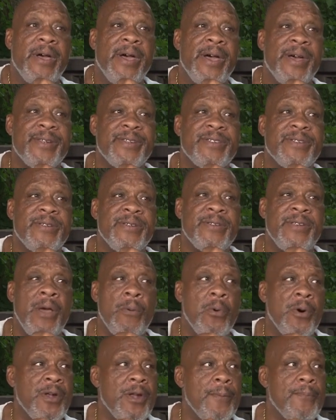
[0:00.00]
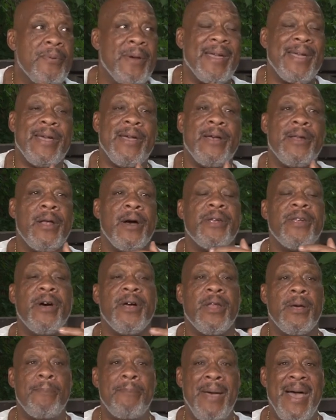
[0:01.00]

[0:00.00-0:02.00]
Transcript: And they wanted to bring in another